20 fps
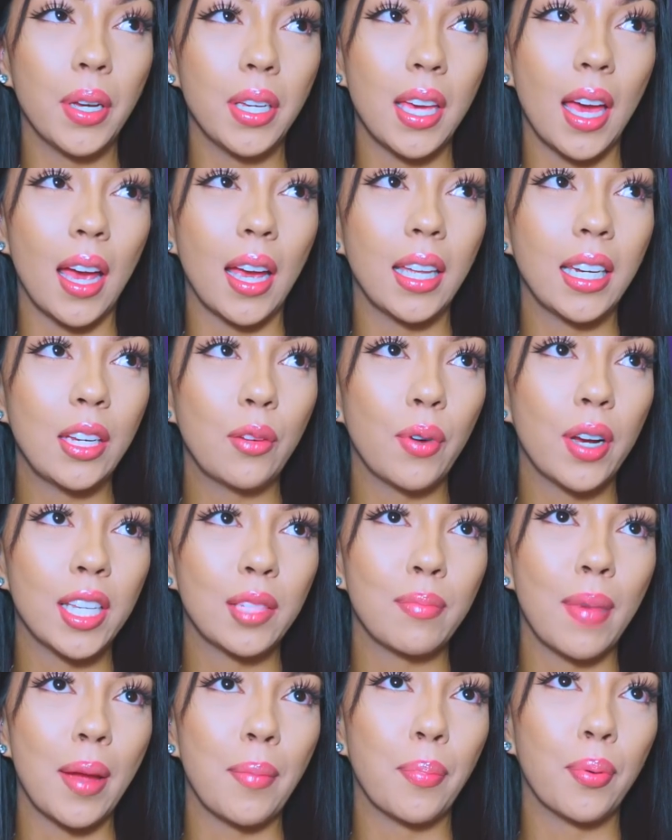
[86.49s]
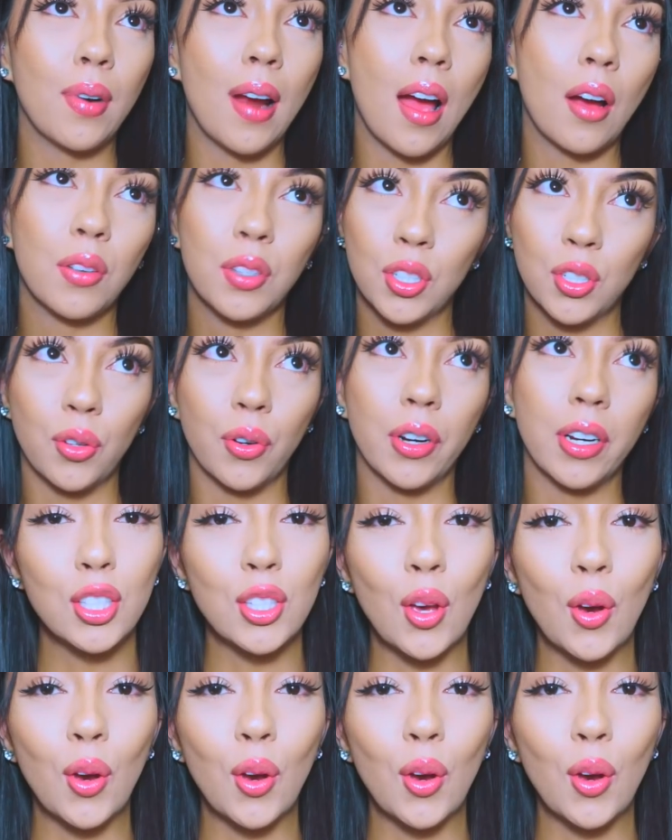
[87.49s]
But yeah, anyways, my brow story.